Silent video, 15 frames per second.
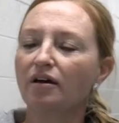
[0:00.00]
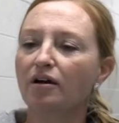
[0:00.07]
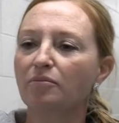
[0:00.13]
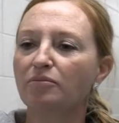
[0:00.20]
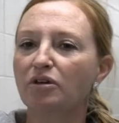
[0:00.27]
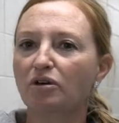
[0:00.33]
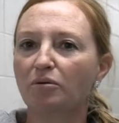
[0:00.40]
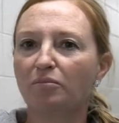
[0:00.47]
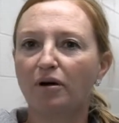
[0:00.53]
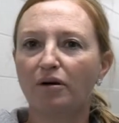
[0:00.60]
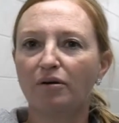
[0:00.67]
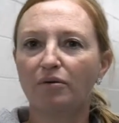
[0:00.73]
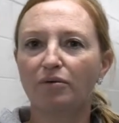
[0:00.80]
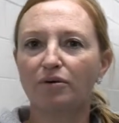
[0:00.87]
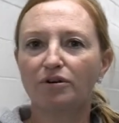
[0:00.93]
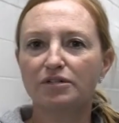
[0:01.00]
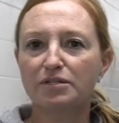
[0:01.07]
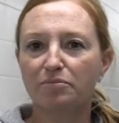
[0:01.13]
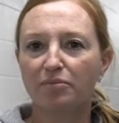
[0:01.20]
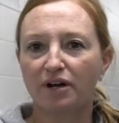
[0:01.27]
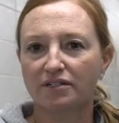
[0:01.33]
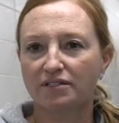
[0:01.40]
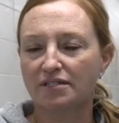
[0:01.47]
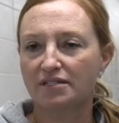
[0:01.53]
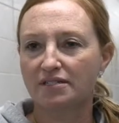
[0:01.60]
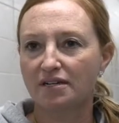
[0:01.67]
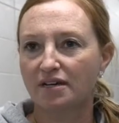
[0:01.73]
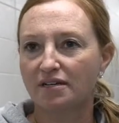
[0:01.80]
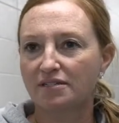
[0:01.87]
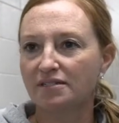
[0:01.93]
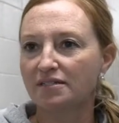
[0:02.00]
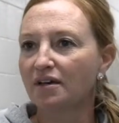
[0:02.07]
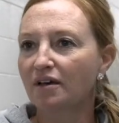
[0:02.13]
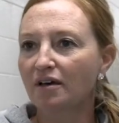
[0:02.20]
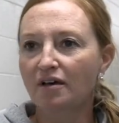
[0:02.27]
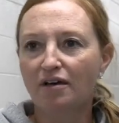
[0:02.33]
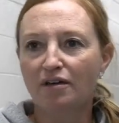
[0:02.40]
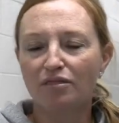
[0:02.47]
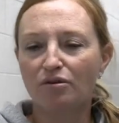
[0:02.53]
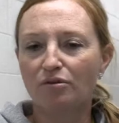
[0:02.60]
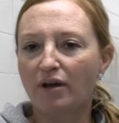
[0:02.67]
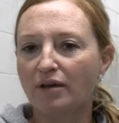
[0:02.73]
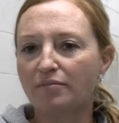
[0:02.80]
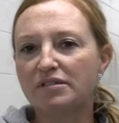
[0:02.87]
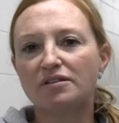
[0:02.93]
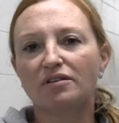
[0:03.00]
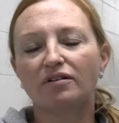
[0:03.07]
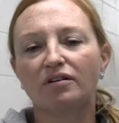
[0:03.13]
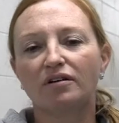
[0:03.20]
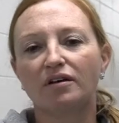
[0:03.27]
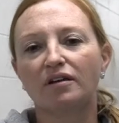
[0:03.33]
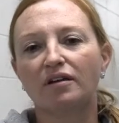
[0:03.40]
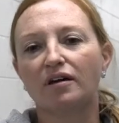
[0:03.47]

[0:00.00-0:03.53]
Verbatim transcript: Um, you can probably order some practice tests through Amazon.